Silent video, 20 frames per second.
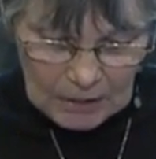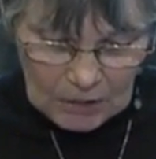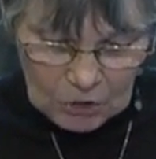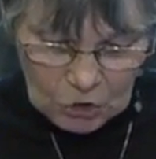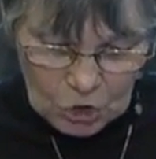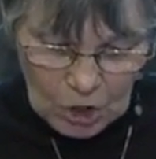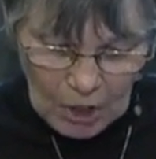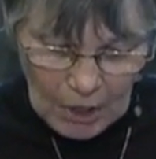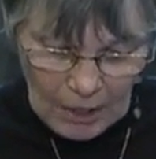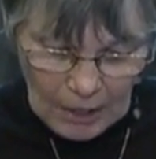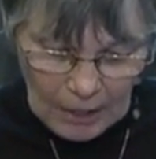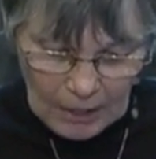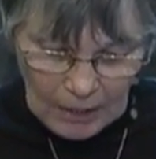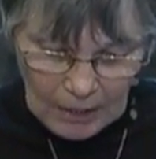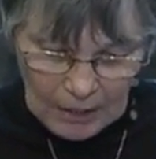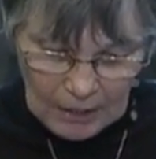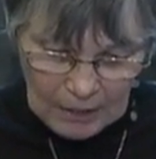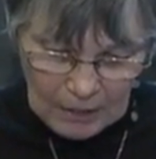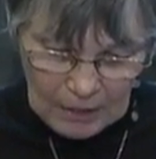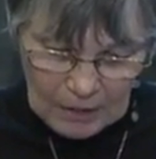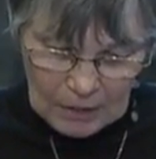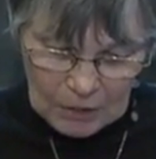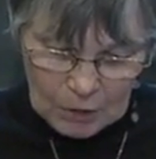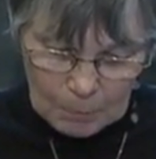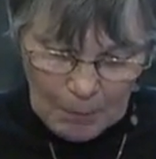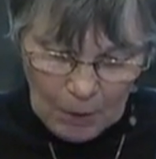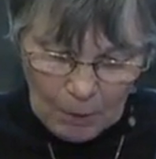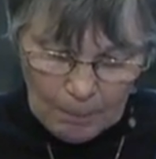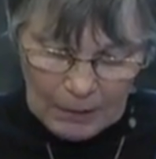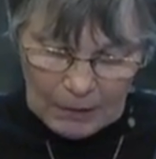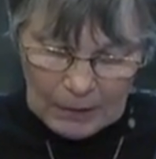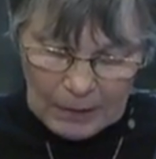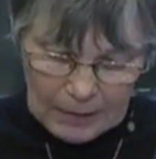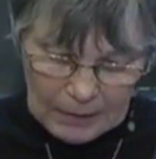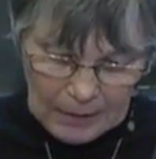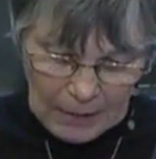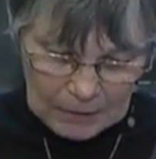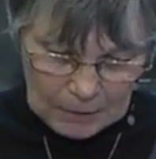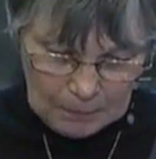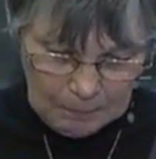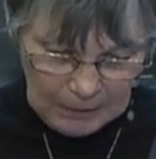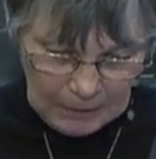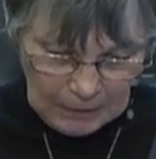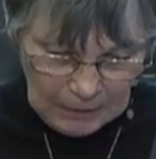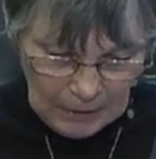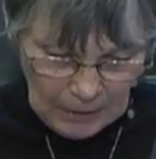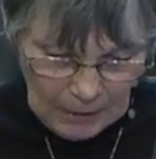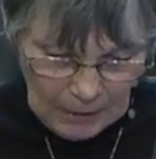his chair here in experimental anatomy